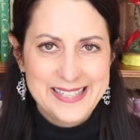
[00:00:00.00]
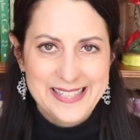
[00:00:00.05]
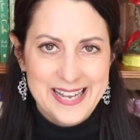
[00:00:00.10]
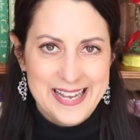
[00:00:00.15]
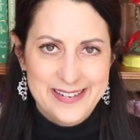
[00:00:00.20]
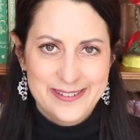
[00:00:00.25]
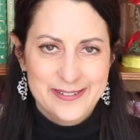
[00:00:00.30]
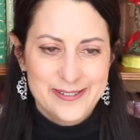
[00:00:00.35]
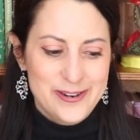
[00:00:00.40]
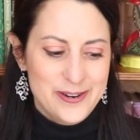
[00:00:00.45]

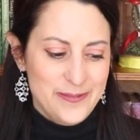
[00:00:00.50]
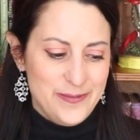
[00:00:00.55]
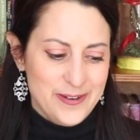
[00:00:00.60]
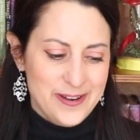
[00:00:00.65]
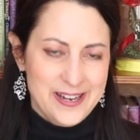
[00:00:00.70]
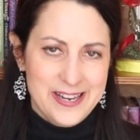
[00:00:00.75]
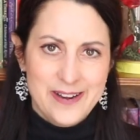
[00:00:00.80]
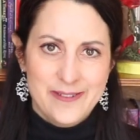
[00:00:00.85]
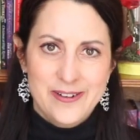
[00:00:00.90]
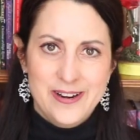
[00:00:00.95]
I don't know if
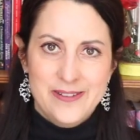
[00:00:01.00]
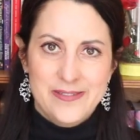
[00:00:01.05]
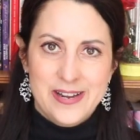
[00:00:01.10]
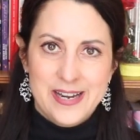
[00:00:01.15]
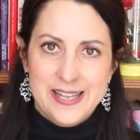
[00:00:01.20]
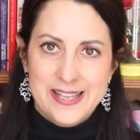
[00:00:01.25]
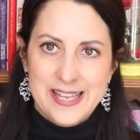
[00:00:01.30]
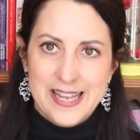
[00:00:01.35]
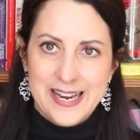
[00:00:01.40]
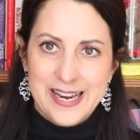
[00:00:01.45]
I'm gonna get rid of
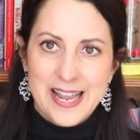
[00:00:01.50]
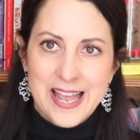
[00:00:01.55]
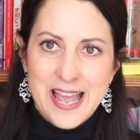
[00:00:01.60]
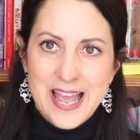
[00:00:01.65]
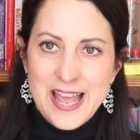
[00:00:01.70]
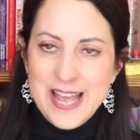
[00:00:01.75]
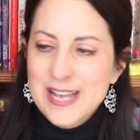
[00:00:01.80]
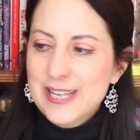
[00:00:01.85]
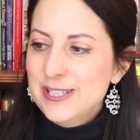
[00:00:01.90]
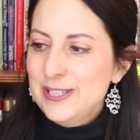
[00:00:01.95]
anything.
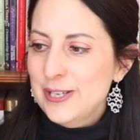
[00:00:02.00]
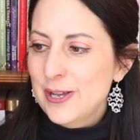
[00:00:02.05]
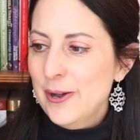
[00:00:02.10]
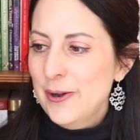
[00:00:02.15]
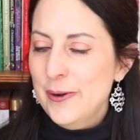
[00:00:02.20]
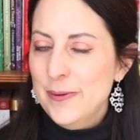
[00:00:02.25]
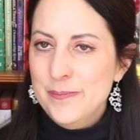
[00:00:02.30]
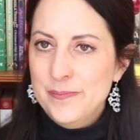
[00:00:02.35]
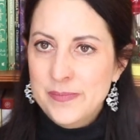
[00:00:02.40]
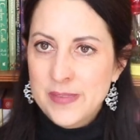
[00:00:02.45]

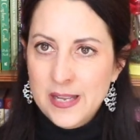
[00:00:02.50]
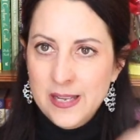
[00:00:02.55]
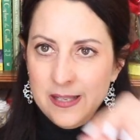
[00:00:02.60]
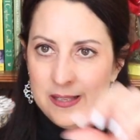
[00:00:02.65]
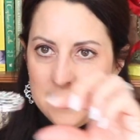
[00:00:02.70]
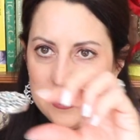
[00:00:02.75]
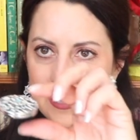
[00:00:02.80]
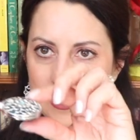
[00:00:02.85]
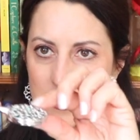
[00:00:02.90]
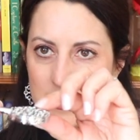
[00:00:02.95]
So
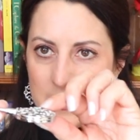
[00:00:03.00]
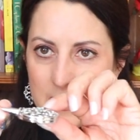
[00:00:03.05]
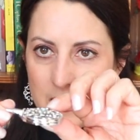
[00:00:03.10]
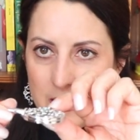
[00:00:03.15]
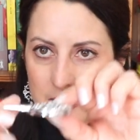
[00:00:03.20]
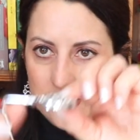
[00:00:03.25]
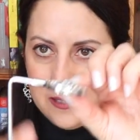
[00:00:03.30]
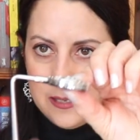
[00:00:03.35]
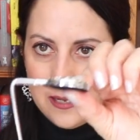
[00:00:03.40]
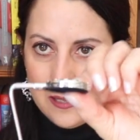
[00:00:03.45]
this is
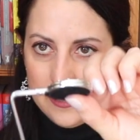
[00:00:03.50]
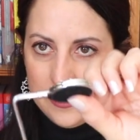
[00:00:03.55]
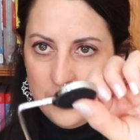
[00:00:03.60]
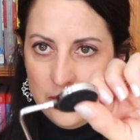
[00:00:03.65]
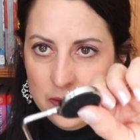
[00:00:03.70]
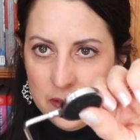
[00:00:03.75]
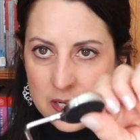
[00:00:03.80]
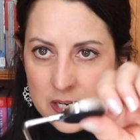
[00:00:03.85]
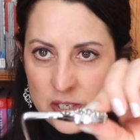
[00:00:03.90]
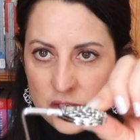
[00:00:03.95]
a
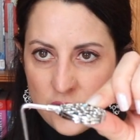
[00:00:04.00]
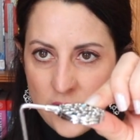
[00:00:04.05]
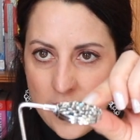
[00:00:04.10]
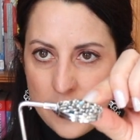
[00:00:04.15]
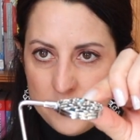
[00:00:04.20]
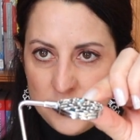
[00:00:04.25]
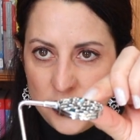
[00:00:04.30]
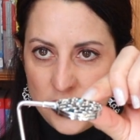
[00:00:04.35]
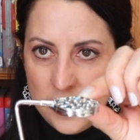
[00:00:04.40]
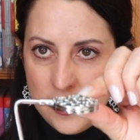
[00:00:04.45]
little
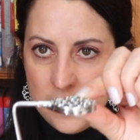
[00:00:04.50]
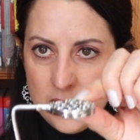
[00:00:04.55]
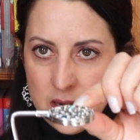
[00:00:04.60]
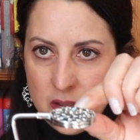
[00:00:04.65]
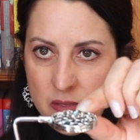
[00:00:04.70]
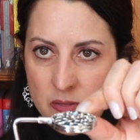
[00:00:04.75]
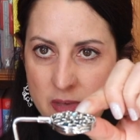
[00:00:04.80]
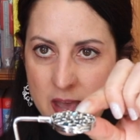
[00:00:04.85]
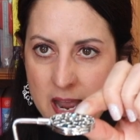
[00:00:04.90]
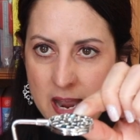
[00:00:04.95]
contraption
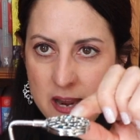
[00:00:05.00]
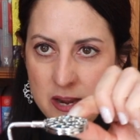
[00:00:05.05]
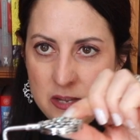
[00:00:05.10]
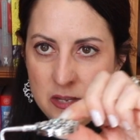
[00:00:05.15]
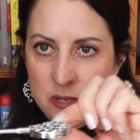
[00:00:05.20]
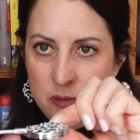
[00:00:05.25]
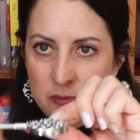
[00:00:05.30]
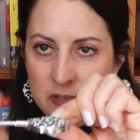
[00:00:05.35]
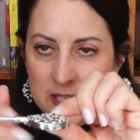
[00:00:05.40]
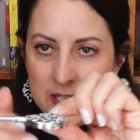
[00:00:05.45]
that
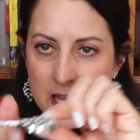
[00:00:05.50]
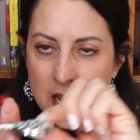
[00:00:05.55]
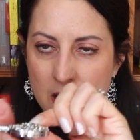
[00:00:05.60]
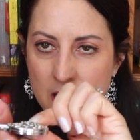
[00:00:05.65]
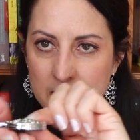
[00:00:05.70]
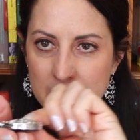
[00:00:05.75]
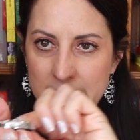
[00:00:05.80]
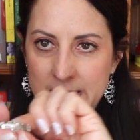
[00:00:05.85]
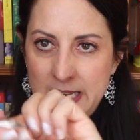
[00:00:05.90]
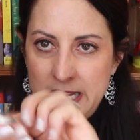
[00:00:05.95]
you set
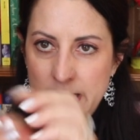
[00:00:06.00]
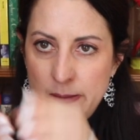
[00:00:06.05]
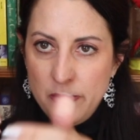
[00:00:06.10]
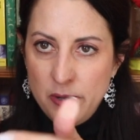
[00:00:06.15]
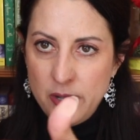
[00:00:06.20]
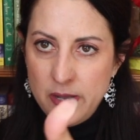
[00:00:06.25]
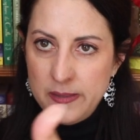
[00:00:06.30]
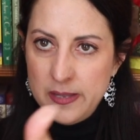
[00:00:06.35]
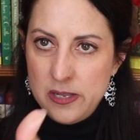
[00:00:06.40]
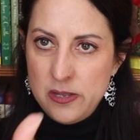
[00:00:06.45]
on a
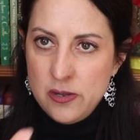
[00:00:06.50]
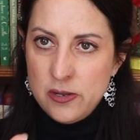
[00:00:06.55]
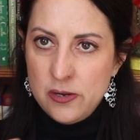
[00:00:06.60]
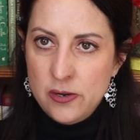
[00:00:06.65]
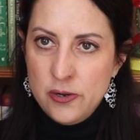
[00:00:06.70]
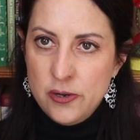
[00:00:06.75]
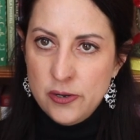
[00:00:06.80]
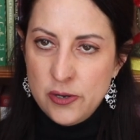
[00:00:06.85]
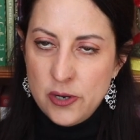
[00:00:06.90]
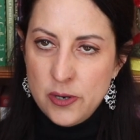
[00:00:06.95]
table, and then you
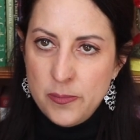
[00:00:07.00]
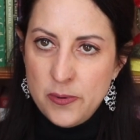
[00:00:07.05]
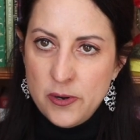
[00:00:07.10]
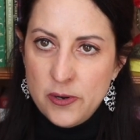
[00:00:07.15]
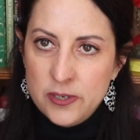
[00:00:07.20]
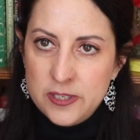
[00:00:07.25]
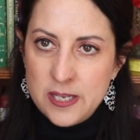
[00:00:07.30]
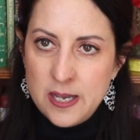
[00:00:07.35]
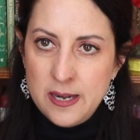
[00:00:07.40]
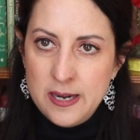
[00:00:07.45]
can hook your
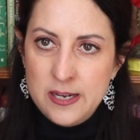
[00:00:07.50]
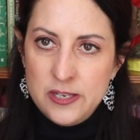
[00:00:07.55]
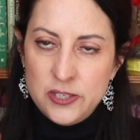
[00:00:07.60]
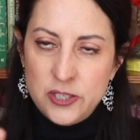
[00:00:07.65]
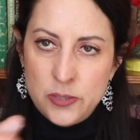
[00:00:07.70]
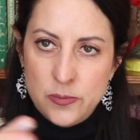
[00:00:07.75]
purse on it.